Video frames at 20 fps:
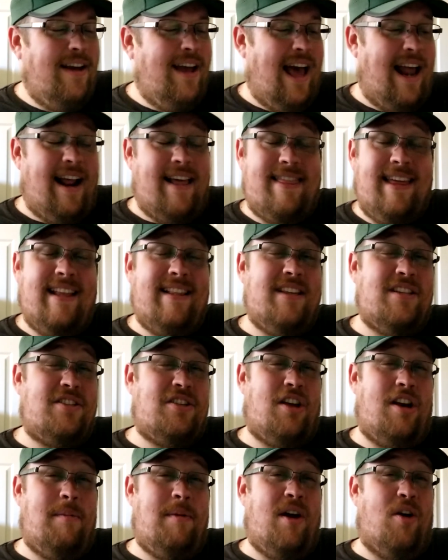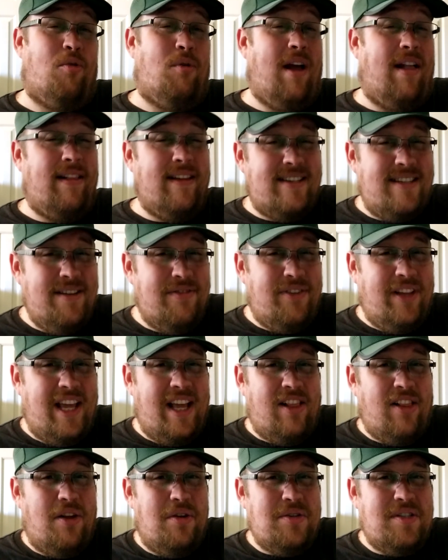and I think this is going to be a relatively
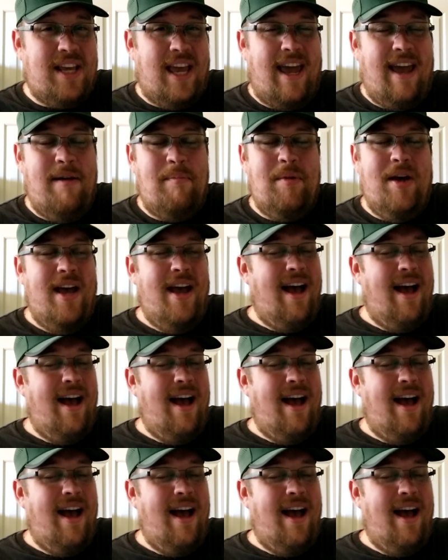close game.